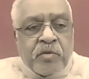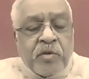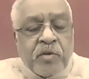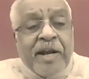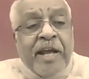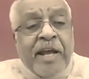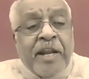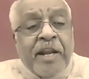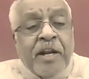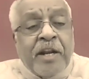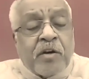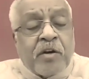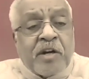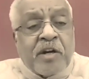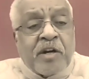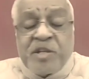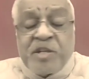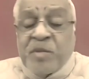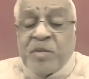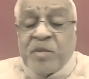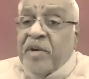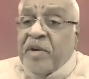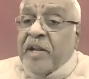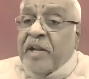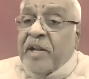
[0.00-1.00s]
So
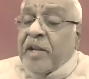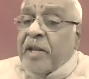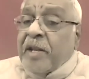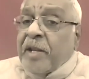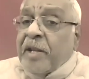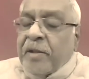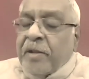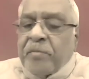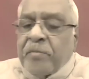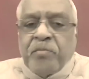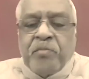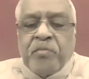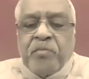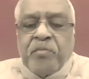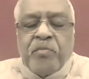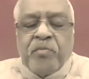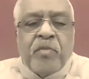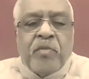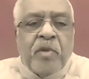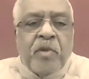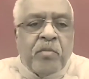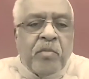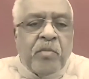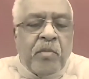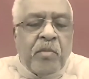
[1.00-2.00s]
gynecologist immediately
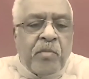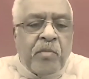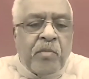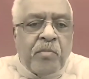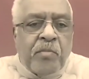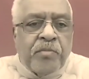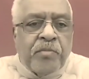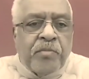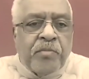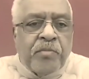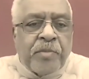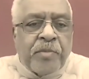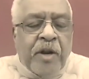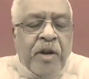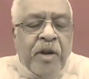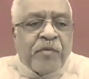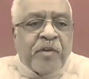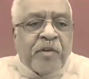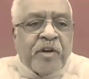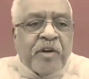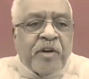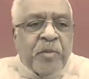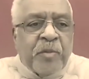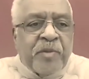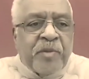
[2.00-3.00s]

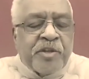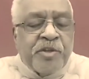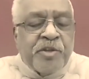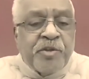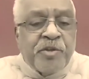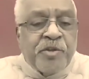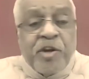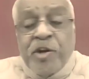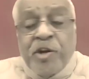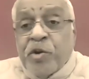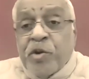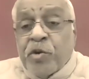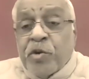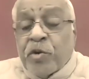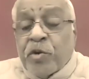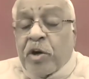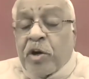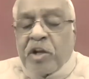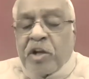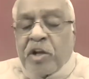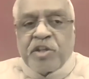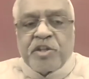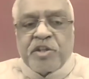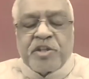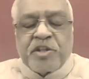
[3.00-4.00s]
referred the patient to a
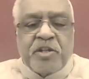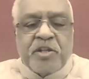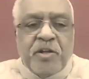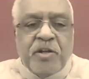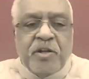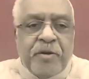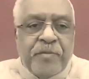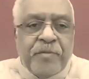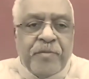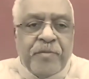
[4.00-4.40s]
neurologist.